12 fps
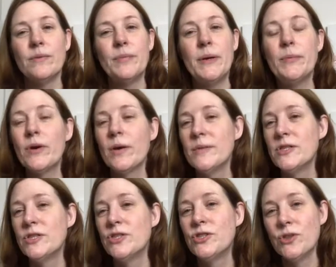people come
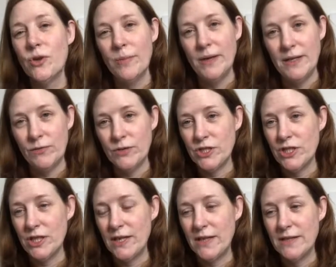in so many different
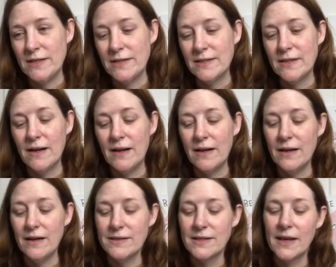shades.
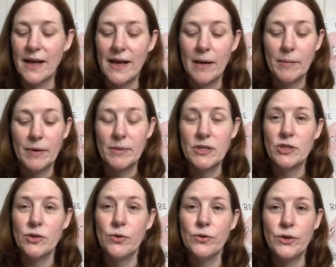Today I'm going to be
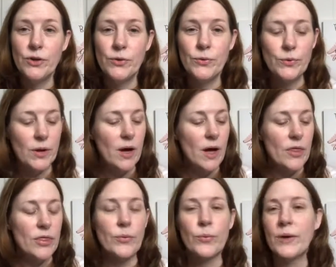showing you
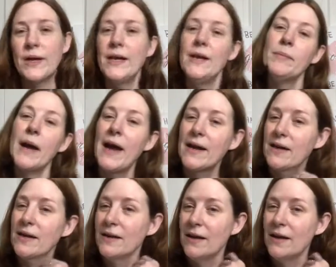3 MAC